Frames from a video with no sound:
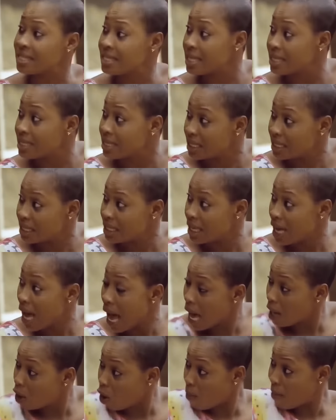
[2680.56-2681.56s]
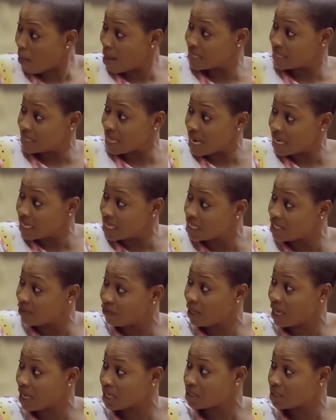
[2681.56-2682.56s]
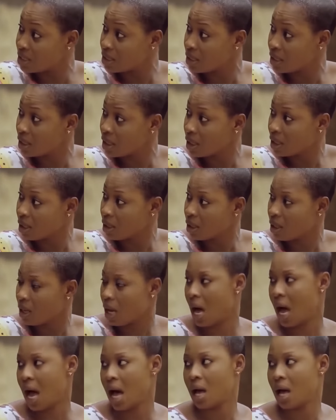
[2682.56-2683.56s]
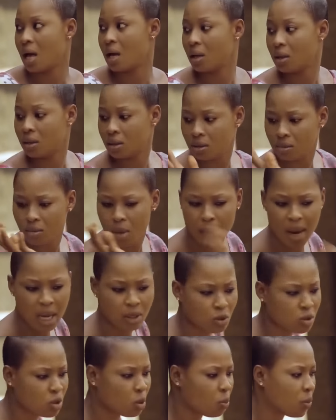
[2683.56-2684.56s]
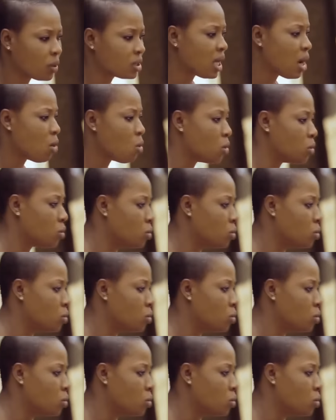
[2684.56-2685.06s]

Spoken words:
the city and come and stay in this village? Mama, I don't support that